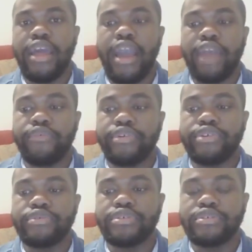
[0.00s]
and
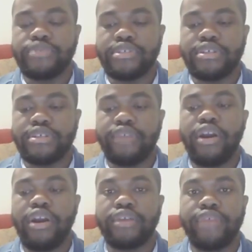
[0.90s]
reduce the risk of
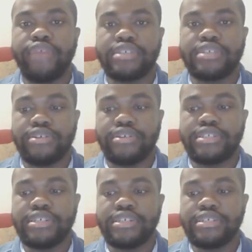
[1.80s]
cardiovascular
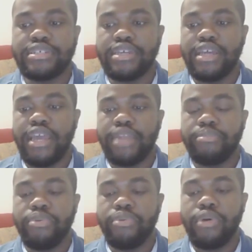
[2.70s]
disease in
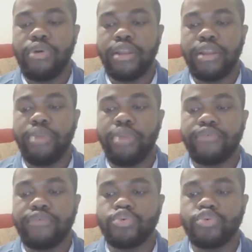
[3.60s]
poor and
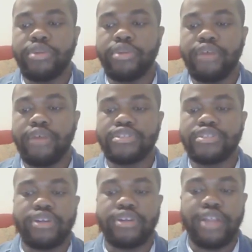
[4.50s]
impoverished women of a
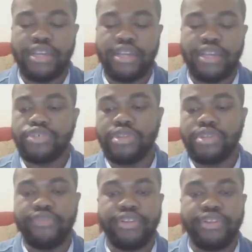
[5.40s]
certain age who
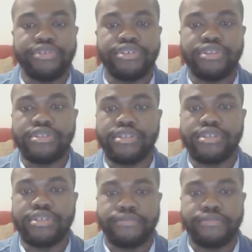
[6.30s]
live in New Jersey.